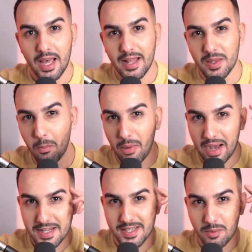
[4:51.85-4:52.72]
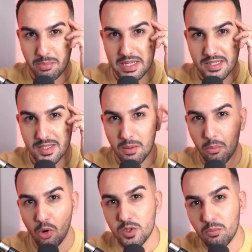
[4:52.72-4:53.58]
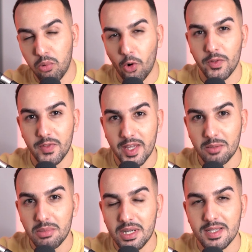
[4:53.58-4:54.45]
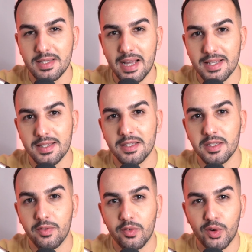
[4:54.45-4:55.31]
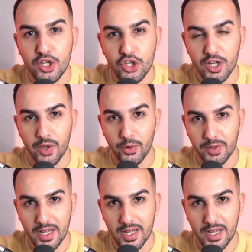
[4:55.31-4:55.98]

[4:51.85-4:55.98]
And the mindset piece is the most important thing because that's the differentiator.